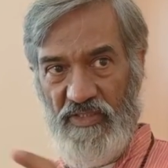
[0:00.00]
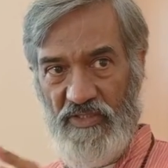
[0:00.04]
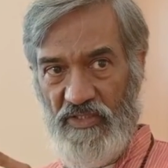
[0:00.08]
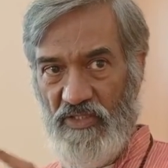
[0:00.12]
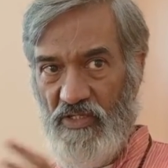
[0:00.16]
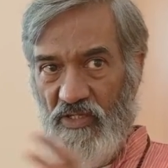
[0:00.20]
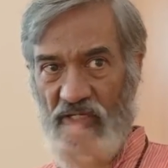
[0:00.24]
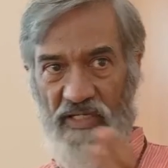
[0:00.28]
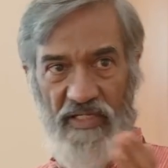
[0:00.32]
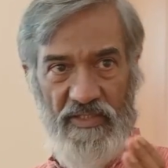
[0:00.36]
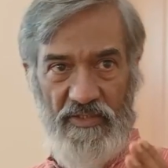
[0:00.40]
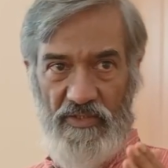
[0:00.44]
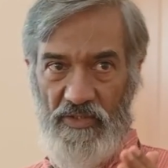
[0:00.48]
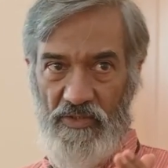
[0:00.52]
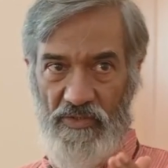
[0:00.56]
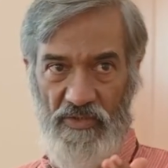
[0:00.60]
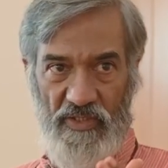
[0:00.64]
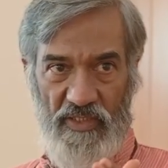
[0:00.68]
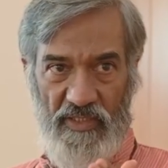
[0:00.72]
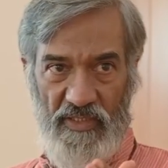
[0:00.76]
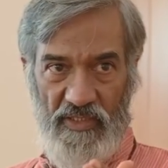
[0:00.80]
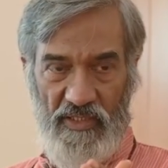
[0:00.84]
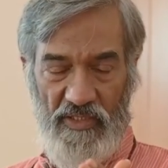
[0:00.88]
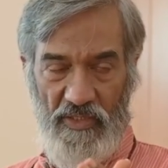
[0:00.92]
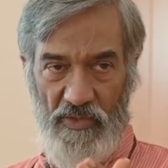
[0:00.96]
It's not as though
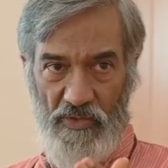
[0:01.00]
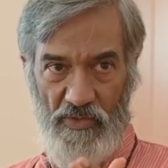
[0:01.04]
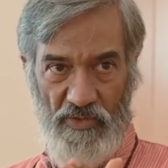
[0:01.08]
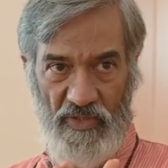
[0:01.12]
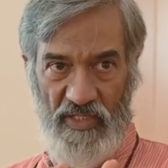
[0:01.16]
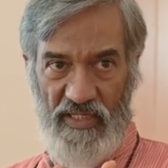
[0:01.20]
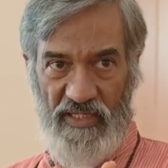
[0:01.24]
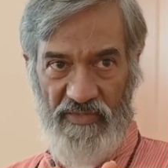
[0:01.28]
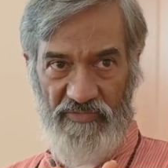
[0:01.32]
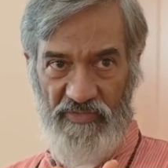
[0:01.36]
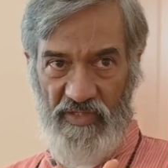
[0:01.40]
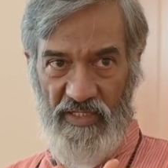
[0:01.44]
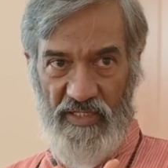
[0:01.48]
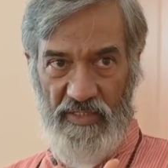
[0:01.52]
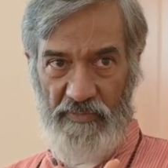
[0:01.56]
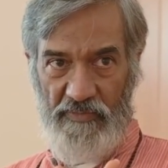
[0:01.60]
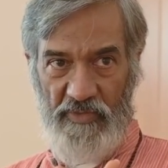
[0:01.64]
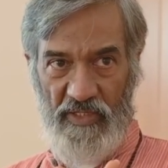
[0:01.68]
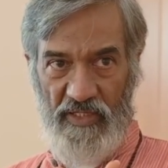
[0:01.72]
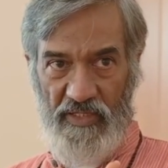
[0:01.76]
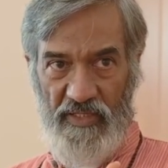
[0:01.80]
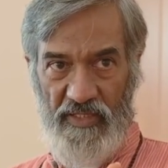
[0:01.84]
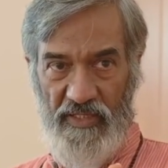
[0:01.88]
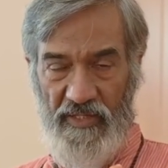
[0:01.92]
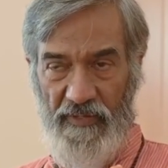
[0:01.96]
they don't have that
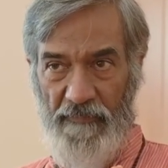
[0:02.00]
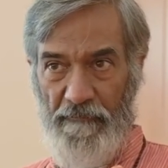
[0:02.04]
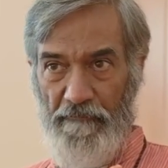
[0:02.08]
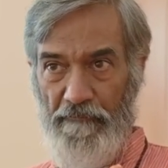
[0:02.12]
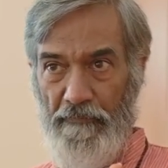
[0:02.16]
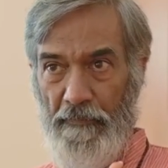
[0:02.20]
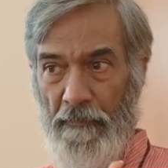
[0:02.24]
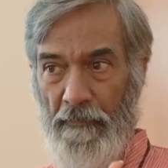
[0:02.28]
ability.